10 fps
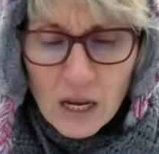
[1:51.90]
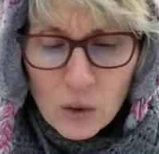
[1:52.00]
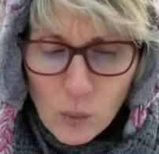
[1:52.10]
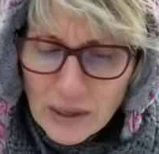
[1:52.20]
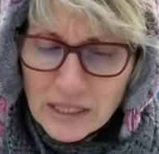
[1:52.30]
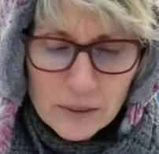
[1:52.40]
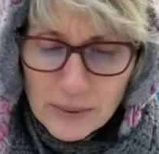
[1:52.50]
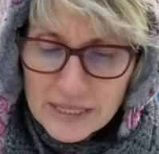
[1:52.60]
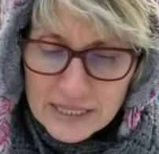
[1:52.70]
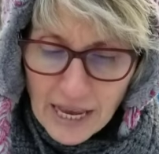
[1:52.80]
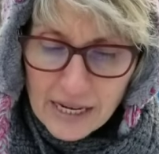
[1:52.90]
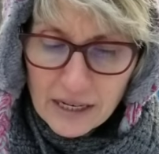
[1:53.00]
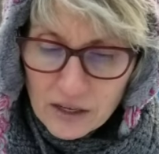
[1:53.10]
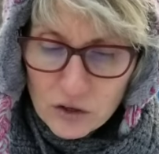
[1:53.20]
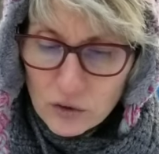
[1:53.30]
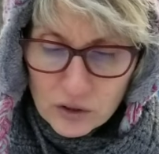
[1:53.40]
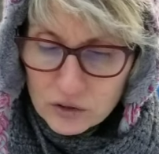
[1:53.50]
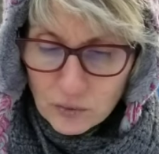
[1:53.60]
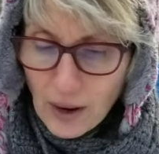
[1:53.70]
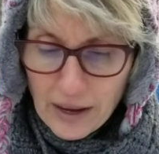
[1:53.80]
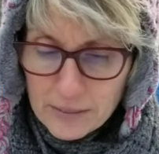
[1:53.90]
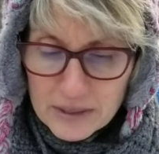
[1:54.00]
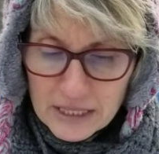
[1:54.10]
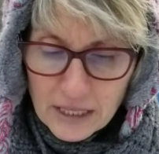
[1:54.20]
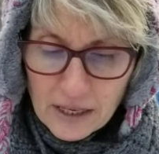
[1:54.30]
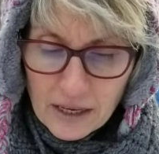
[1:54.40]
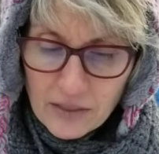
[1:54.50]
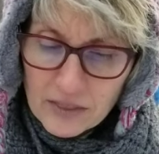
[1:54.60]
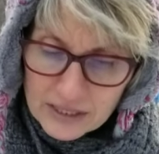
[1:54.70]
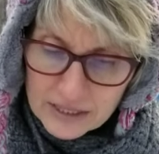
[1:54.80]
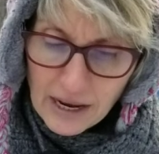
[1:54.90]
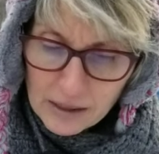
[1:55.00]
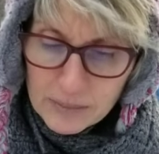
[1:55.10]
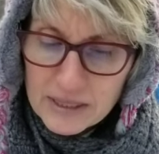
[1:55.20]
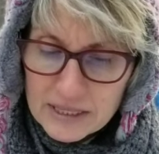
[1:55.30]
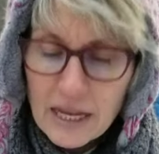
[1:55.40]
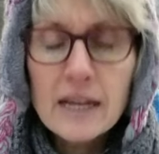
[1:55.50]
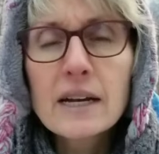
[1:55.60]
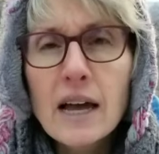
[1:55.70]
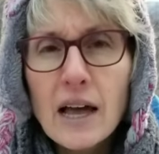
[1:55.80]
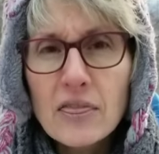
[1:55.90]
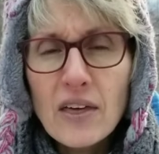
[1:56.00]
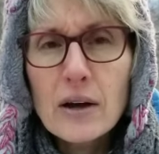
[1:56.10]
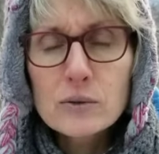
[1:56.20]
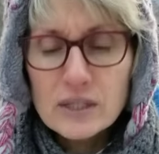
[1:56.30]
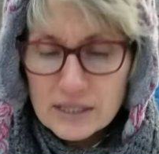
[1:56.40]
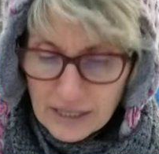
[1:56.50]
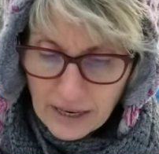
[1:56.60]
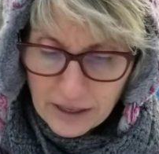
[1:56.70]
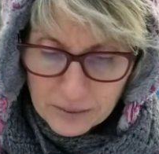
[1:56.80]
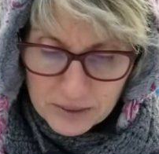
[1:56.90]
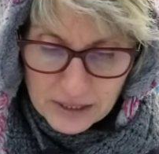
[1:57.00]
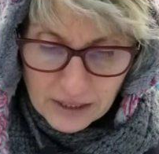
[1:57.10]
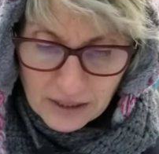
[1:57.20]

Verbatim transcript: What can be said in New Year's rhymes that's not been said a thousand times?